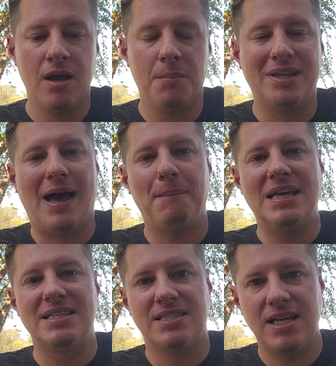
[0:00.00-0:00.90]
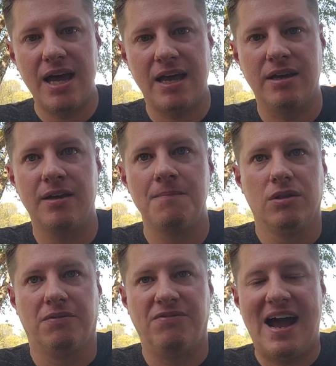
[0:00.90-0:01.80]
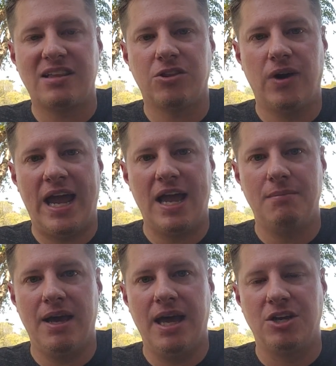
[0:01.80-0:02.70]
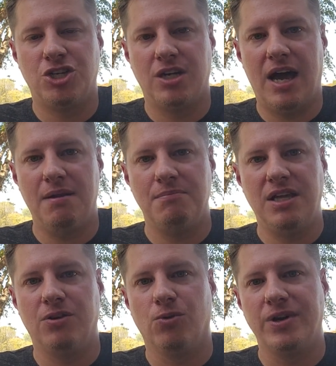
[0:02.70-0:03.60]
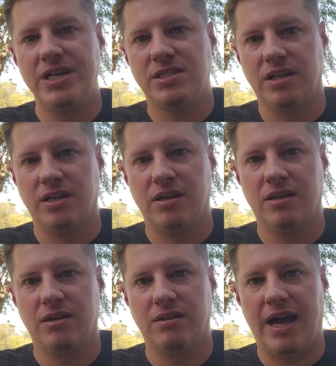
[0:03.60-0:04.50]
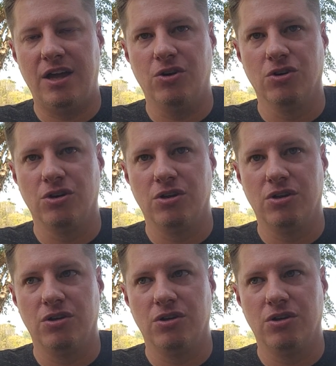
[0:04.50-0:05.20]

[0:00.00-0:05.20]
But that being said, the fact that they're handmade should not be the reason that you're